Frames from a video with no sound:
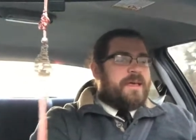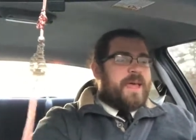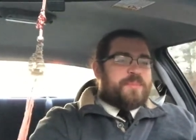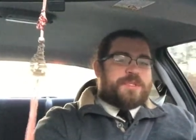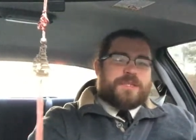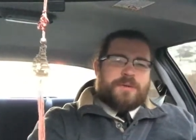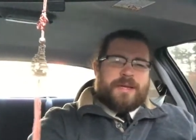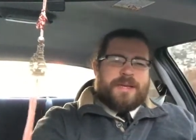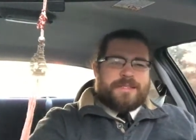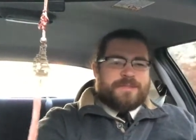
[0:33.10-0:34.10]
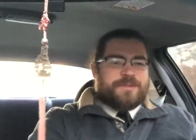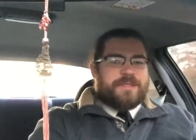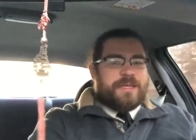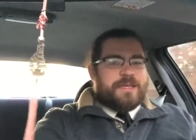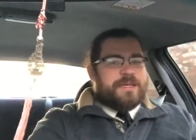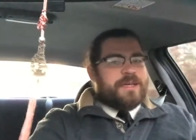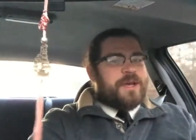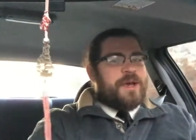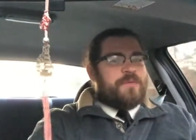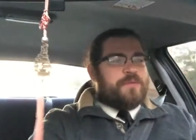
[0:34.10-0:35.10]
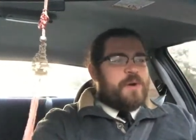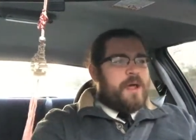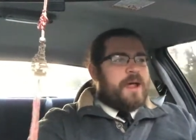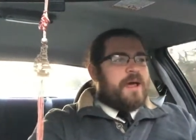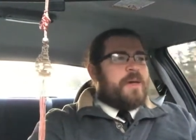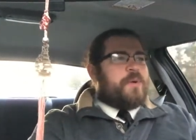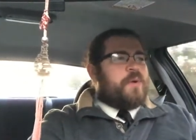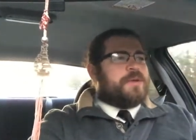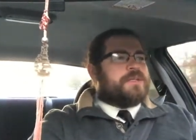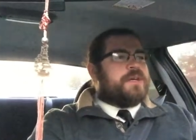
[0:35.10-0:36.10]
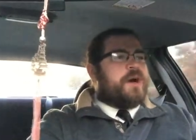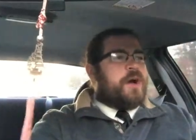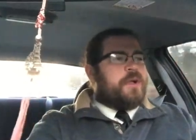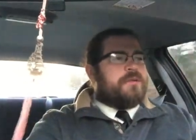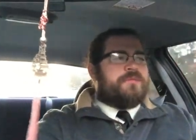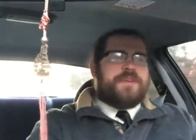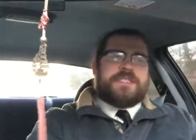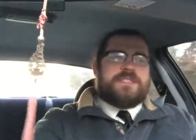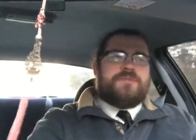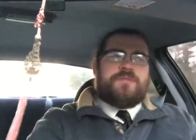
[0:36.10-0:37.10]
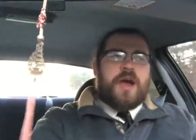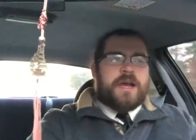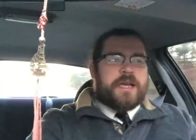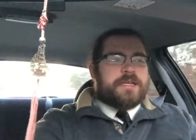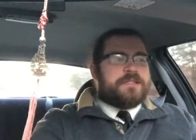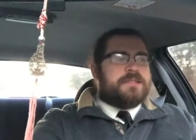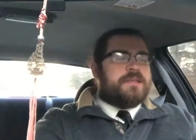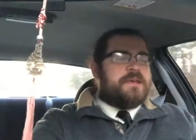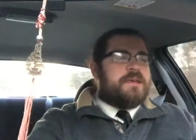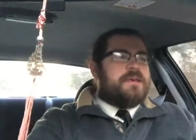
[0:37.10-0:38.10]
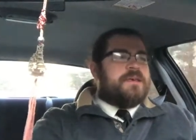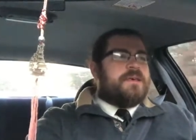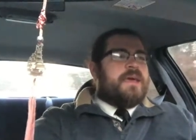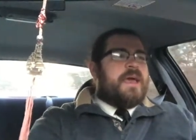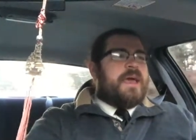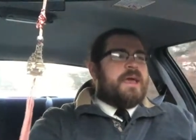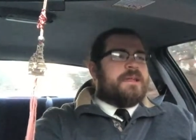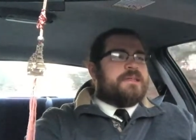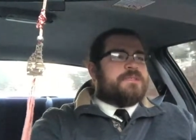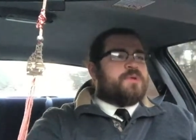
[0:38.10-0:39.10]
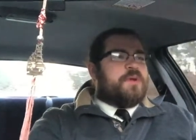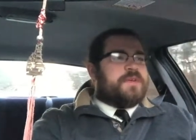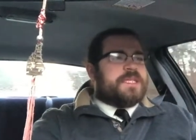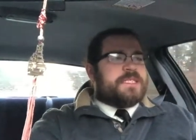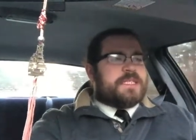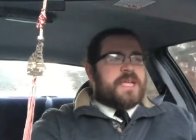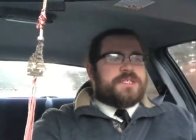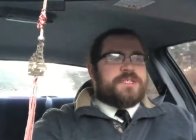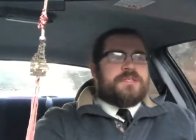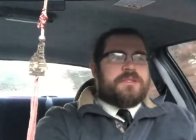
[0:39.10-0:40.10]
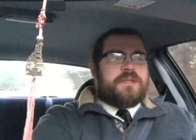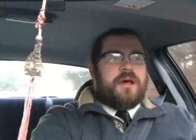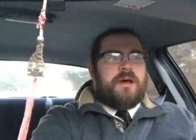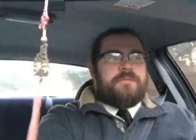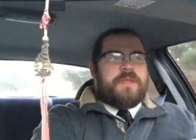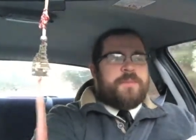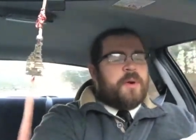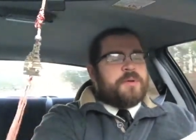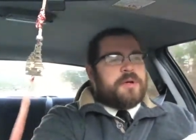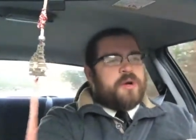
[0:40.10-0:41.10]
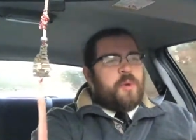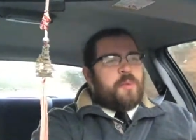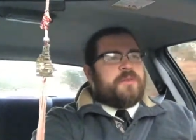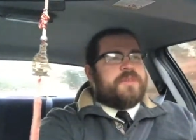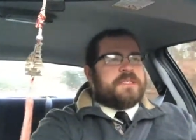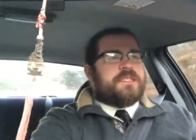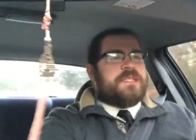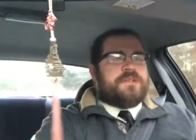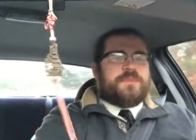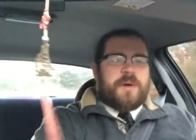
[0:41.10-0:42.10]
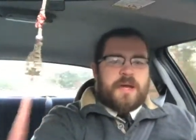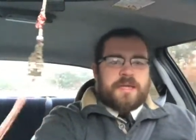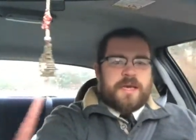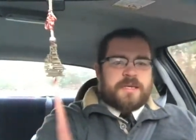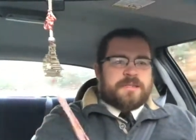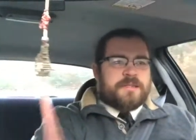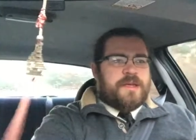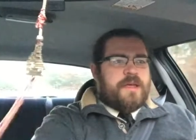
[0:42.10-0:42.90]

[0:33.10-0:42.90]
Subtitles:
episode, I guess you'd say, of what I am going to call Physics Fridays. And it's sort of an extension of the Pwn Your Homework Physics Series podcast.